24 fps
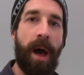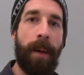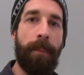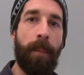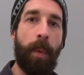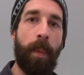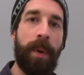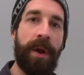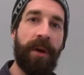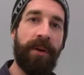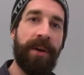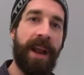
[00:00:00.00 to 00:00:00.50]

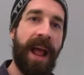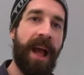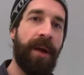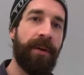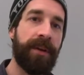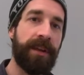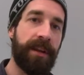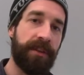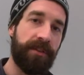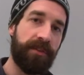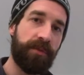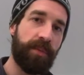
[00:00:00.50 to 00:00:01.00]
we are now
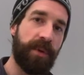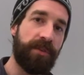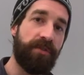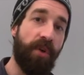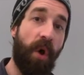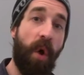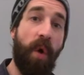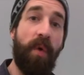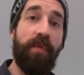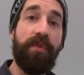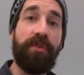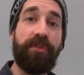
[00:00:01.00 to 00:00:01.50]
going to switch
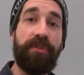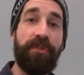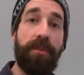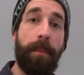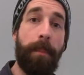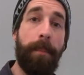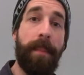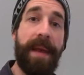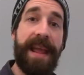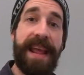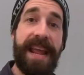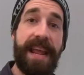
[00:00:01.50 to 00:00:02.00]
over to the
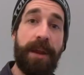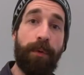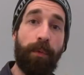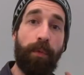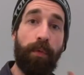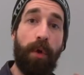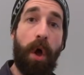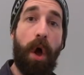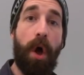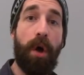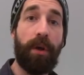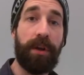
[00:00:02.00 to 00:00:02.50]

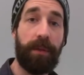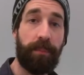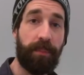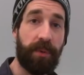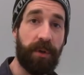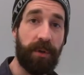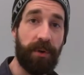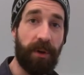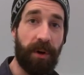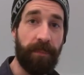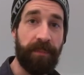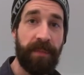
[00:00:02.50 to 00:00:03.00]
main raw
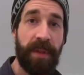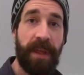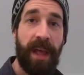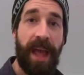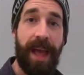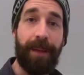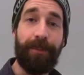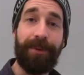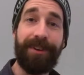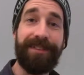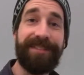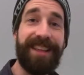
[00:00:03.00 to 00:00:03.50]
computer,
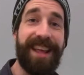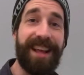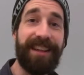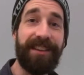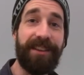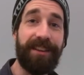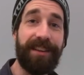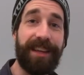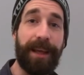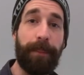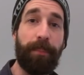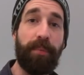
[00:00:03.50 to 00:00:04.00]
and we're going to take a
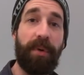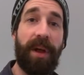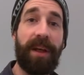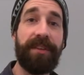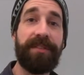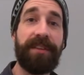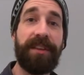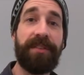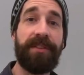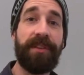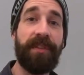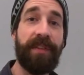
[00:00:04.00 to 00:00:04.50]
look at
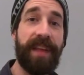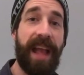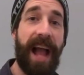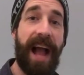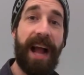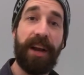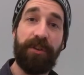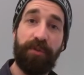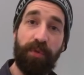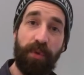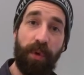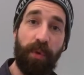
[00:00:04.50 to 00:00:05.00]
processing the
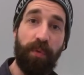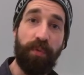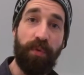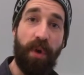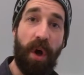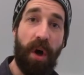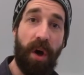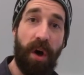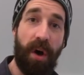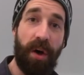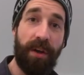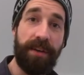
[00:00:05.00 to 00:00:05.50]
actual
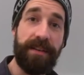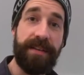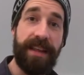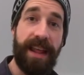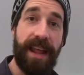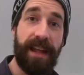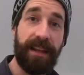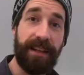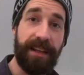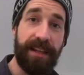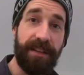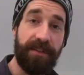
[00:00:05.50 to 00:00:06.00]
raw
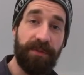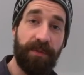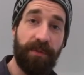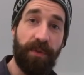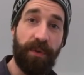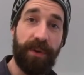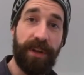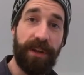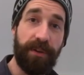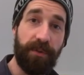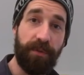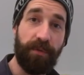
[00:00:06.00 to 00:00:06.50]
dailies
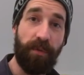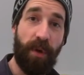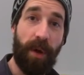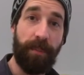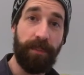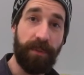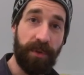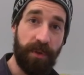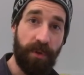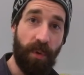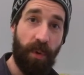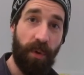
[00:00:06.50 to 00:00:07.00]
footage
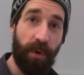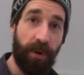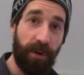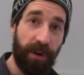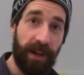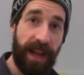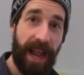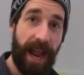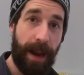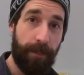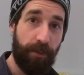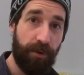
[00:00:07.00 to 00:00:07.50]
from your
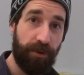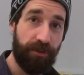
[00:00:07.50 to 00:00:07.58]
camera